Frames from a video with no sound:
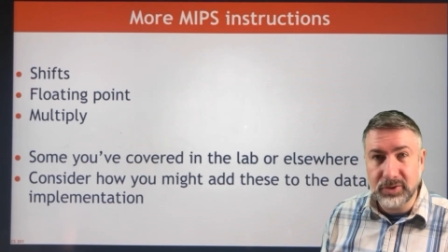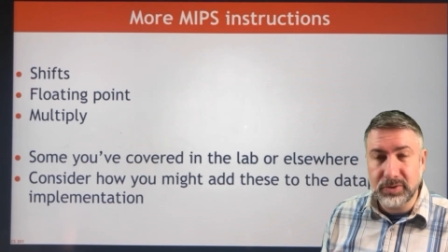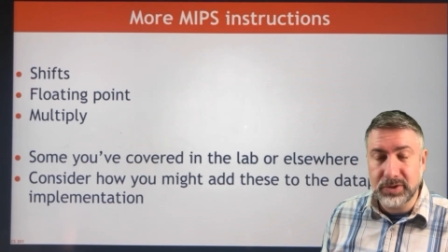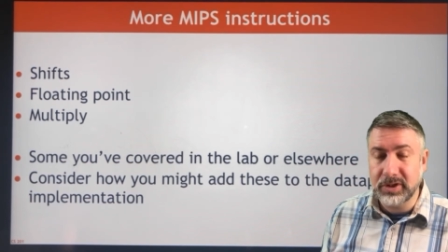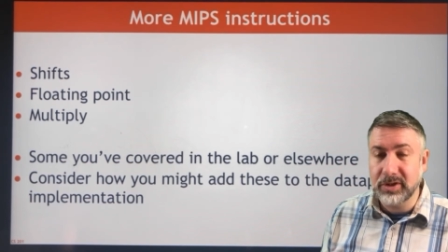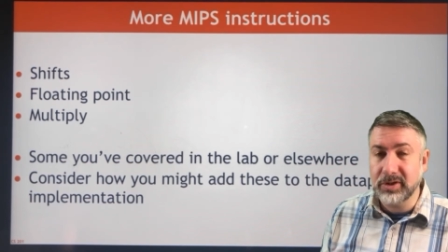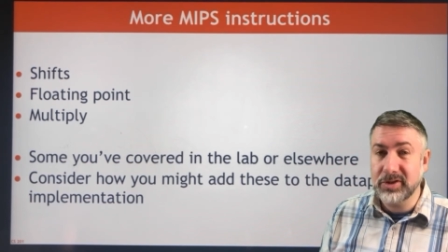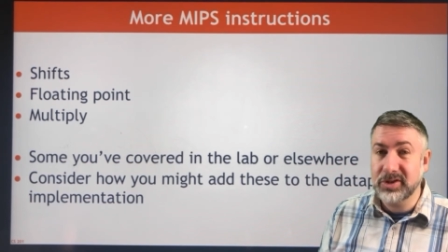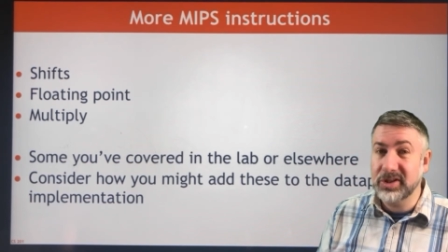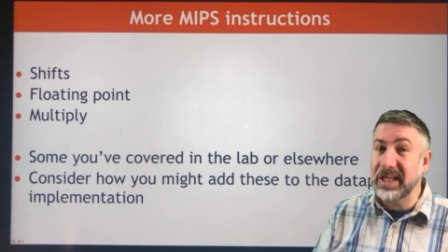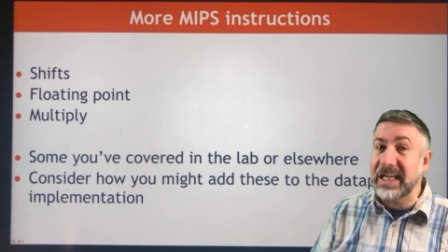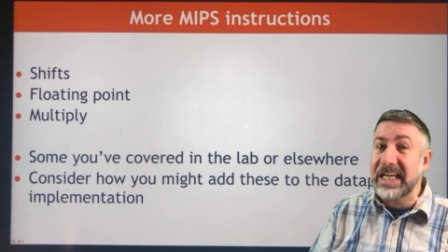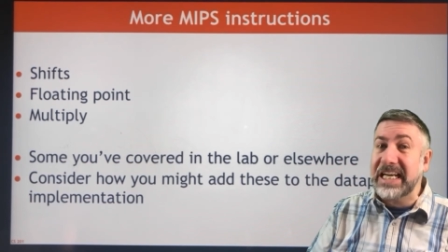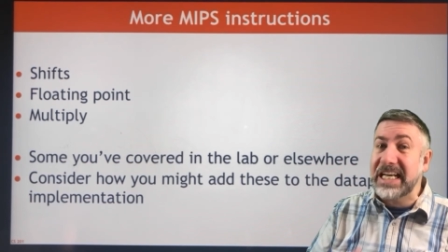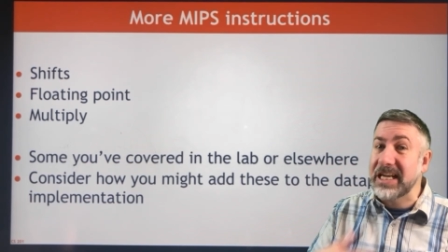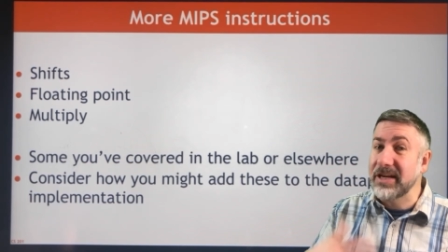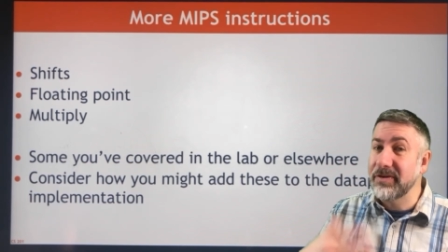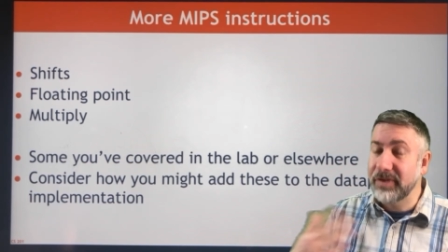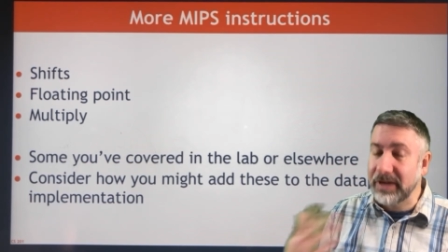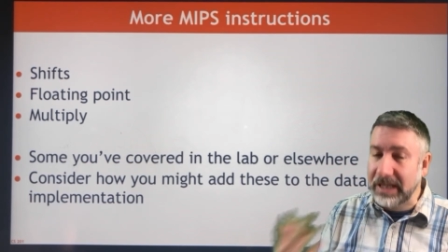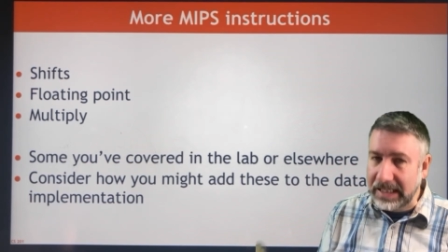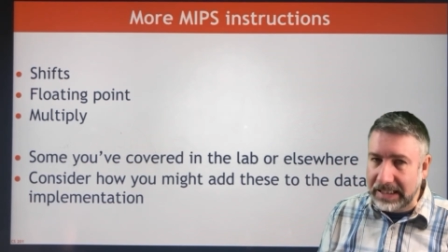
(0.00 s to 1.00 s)
which are
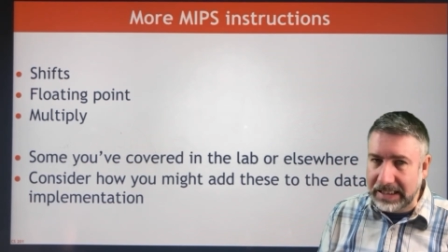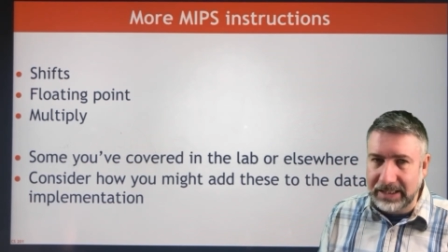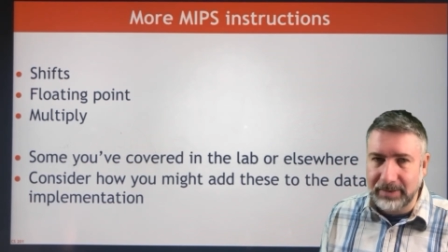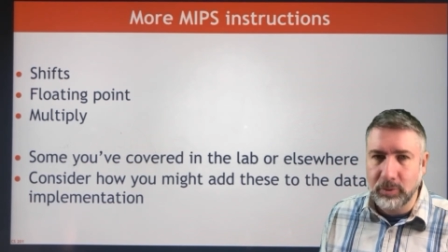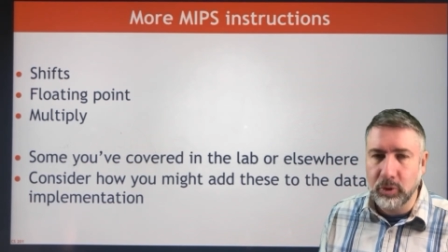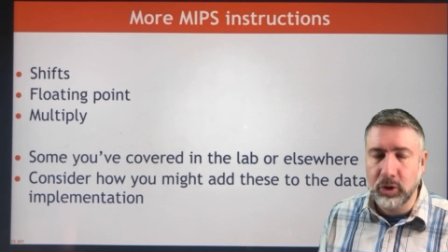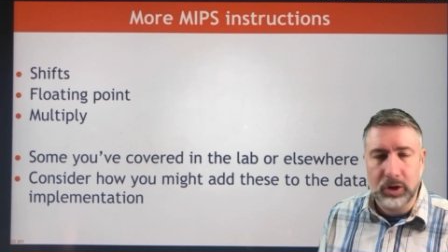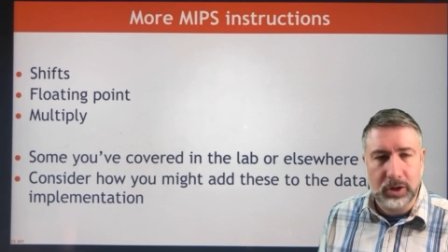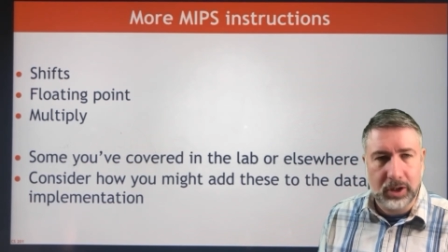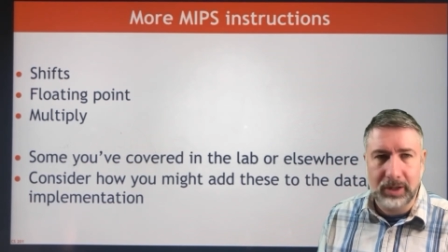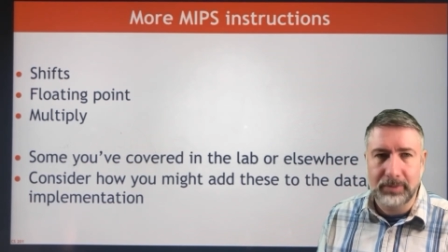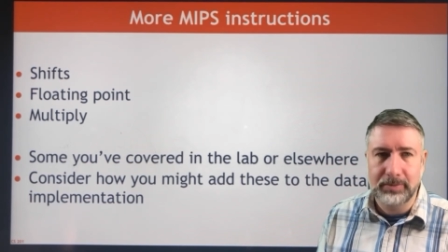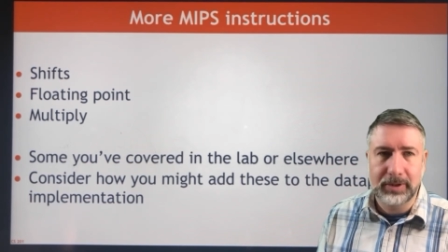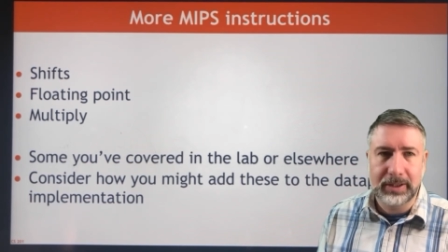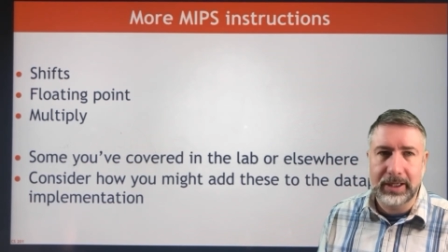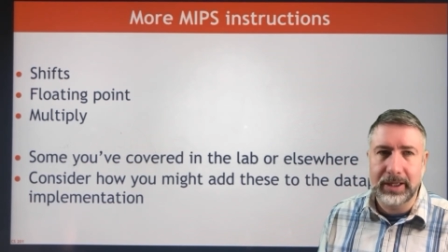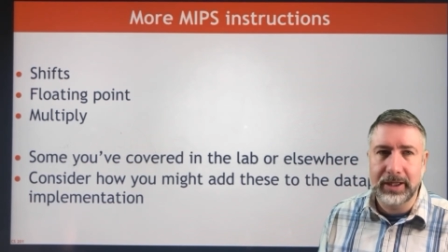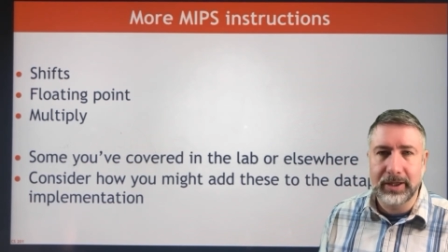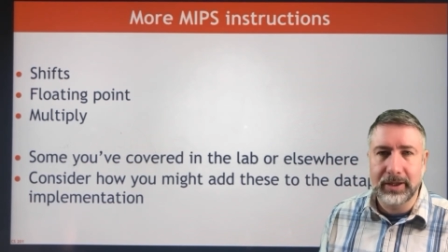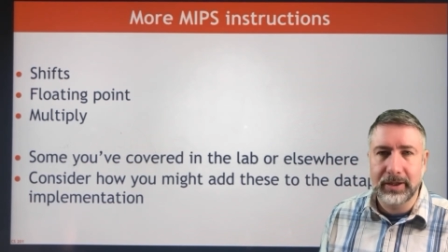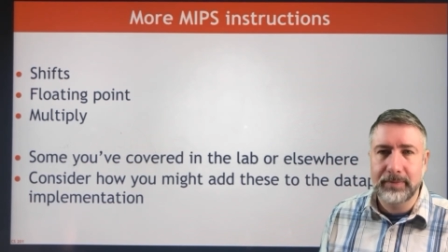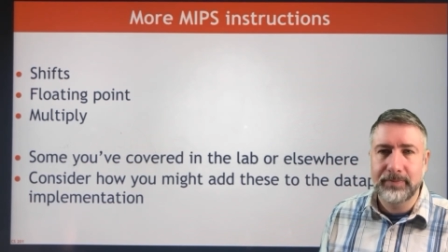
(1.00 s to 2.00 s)
significantly more
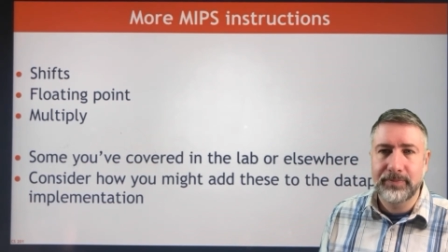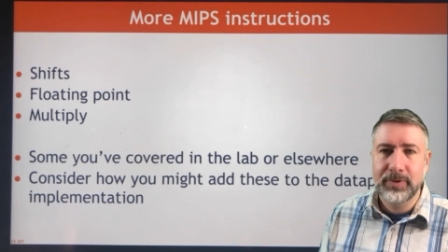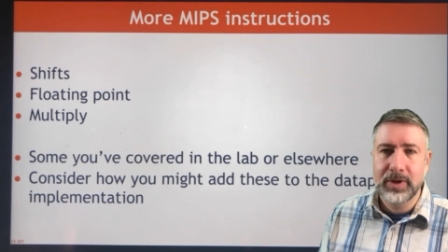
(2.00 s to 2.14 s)
complicated.